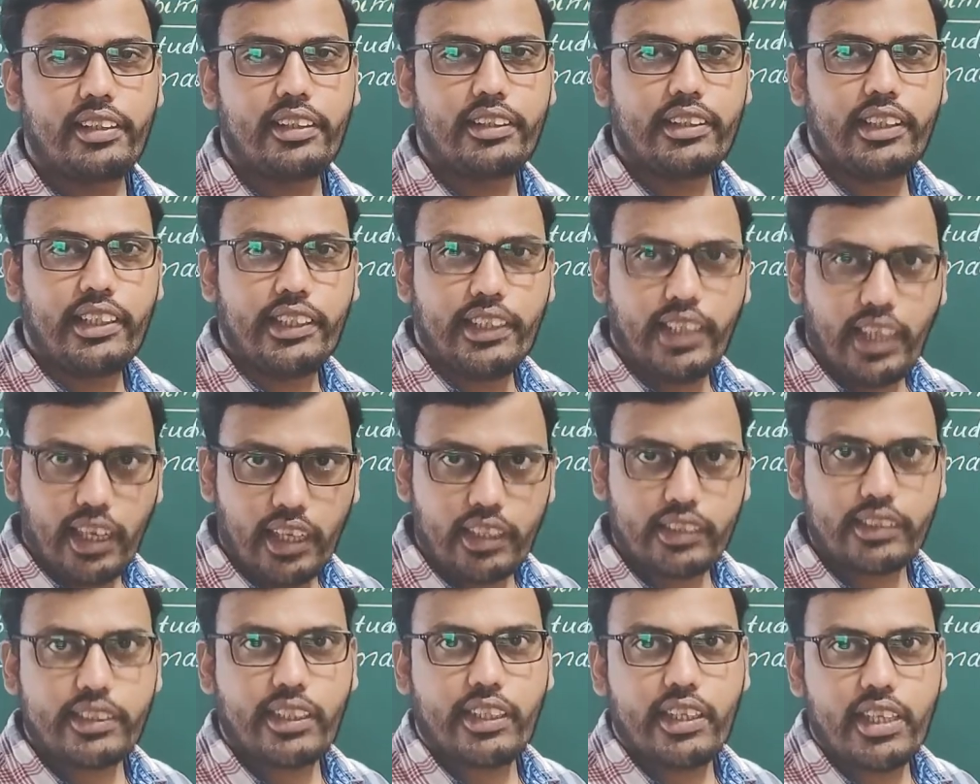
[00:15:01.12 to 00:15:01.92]
the
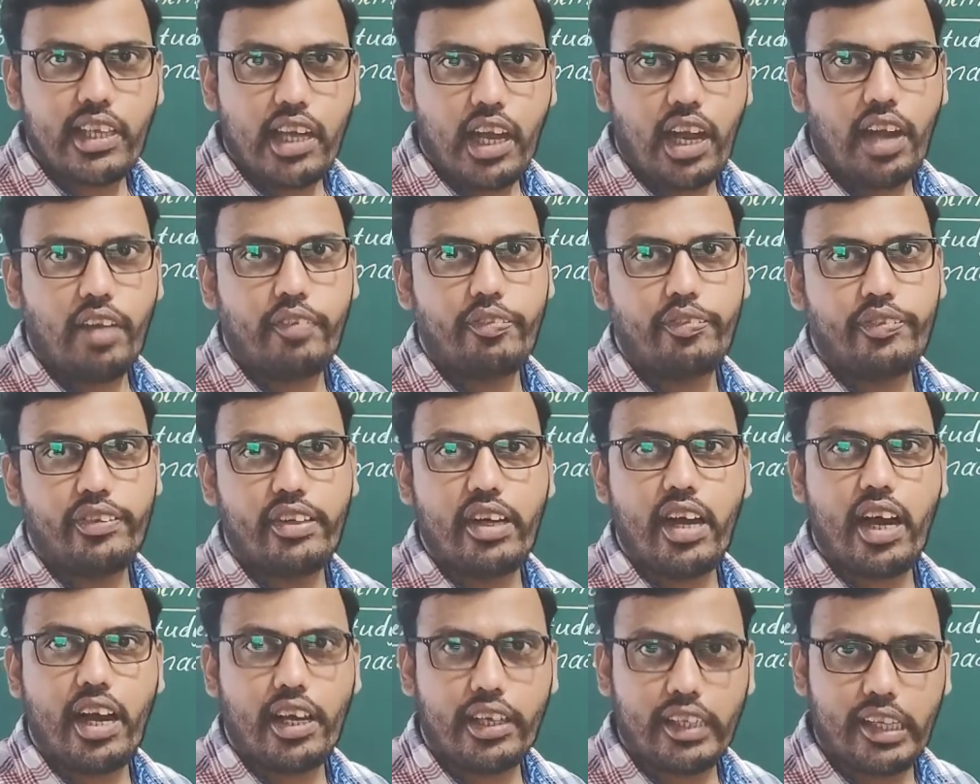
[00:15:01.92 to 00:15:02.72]
detailed study of
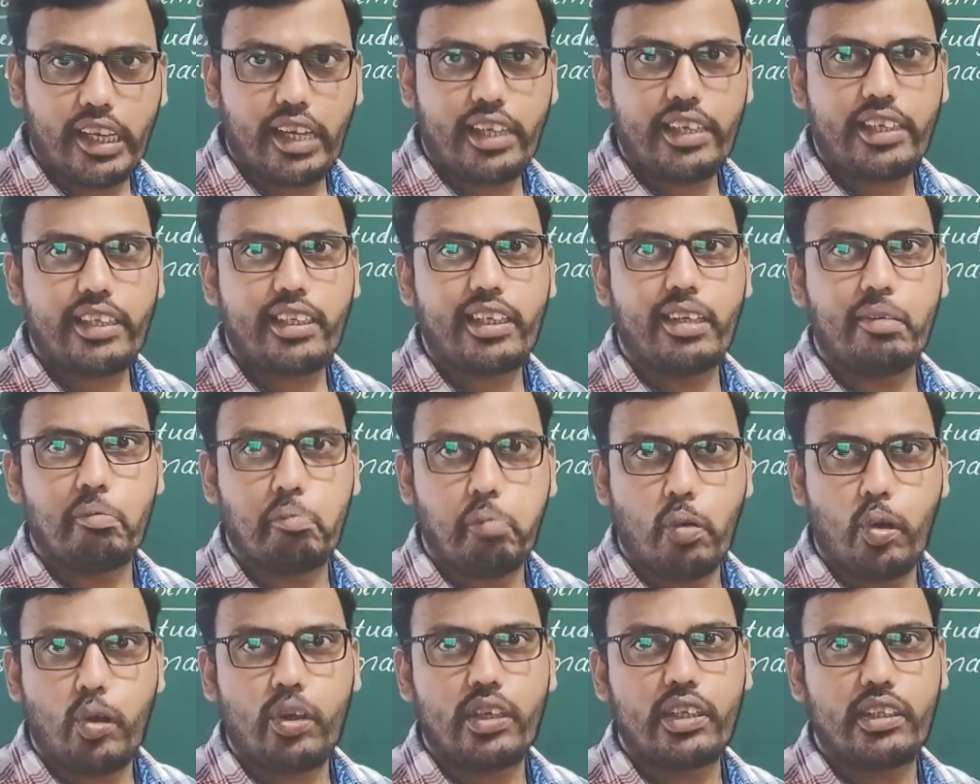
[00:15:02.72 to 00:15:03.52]
organic
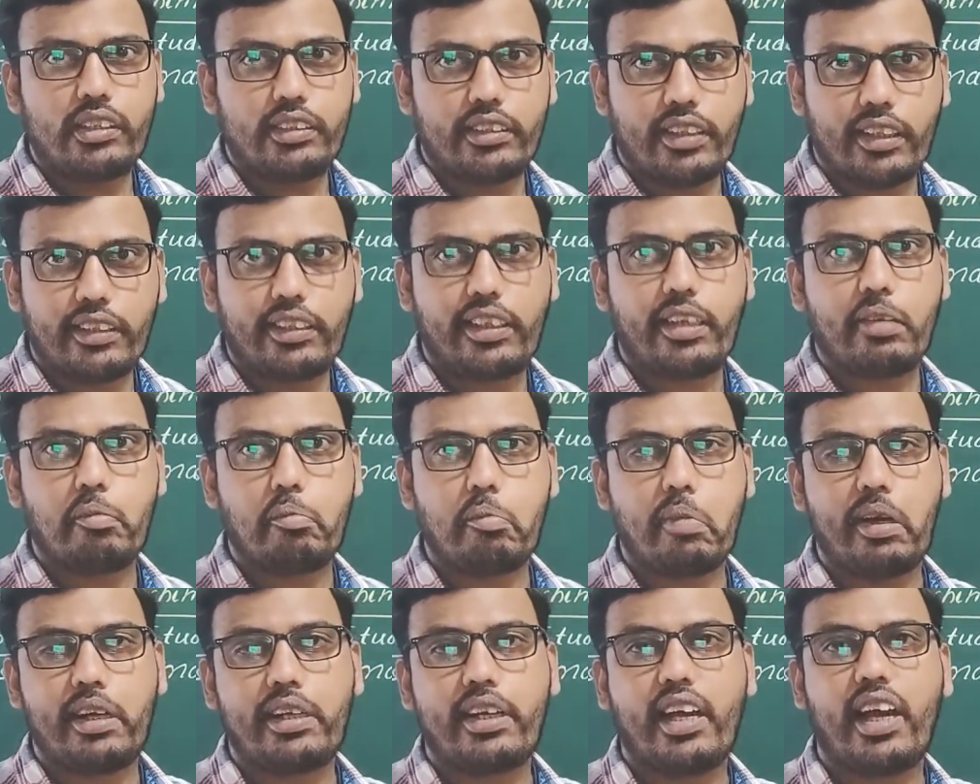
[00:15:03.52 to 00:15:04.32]
compound is
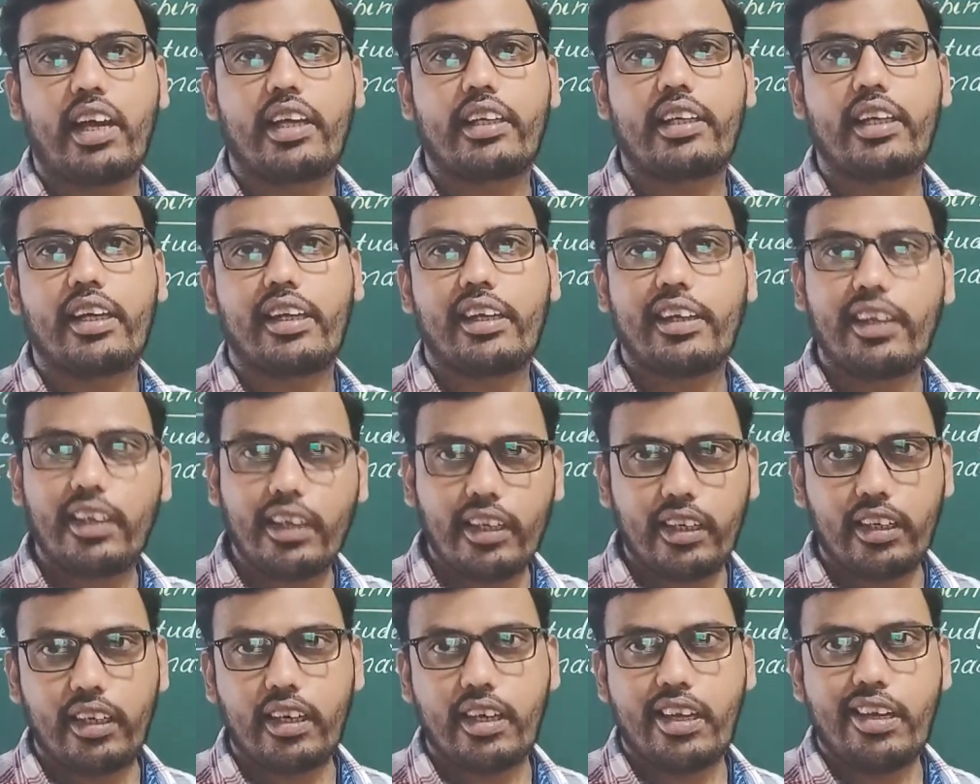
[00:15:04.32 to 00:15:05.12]
nothing but
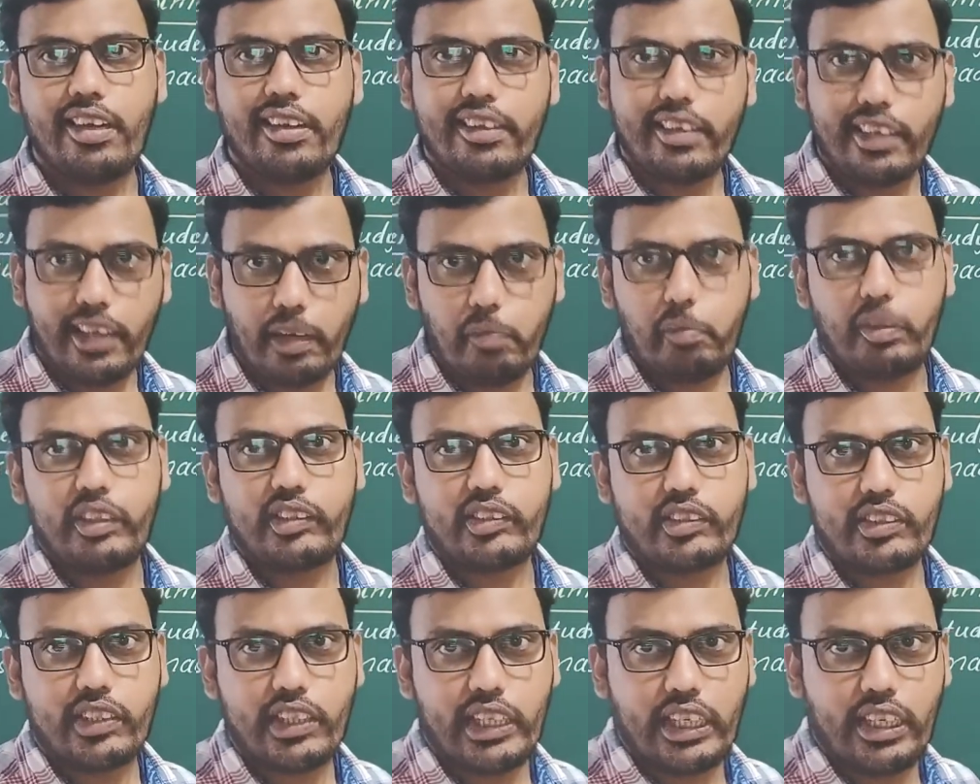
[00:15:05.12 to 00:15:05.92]
organic
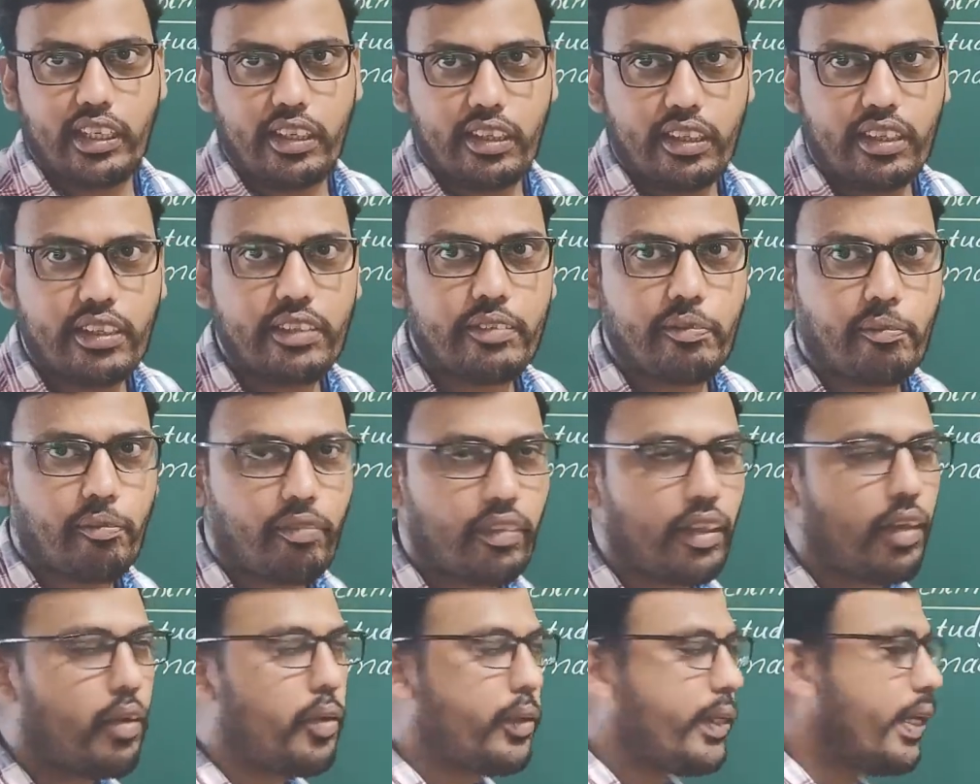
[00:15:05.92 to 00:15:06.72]
chemistry.
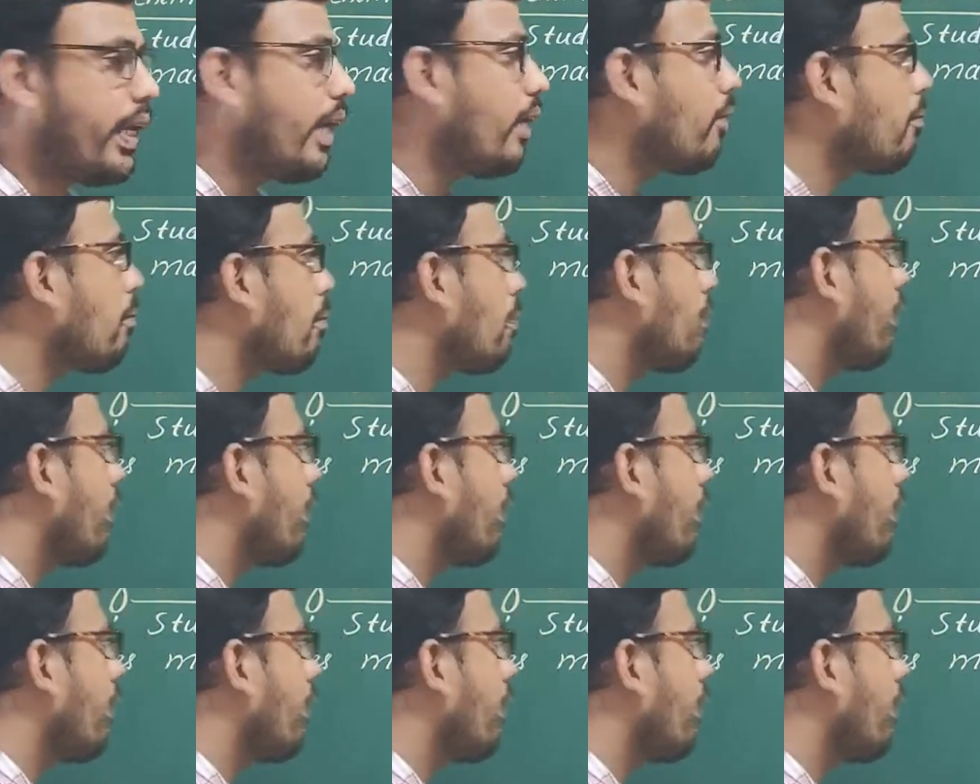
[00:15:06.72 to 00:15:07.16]
Okay.